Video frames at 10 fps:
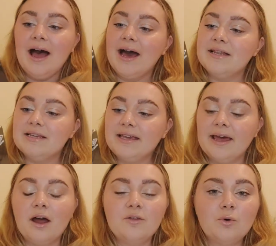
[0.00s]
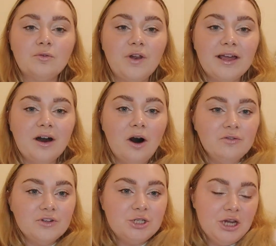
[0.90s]
And again, I thought for like
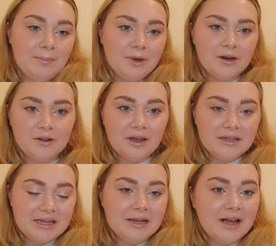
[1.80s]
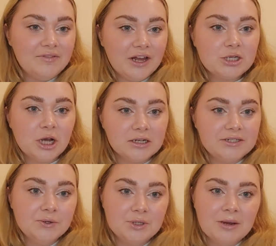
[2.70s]
after gym, kind of to have like
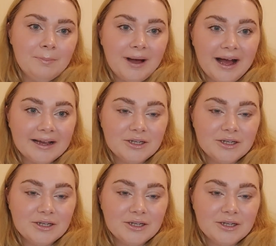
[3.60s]
chucked in your gym bag,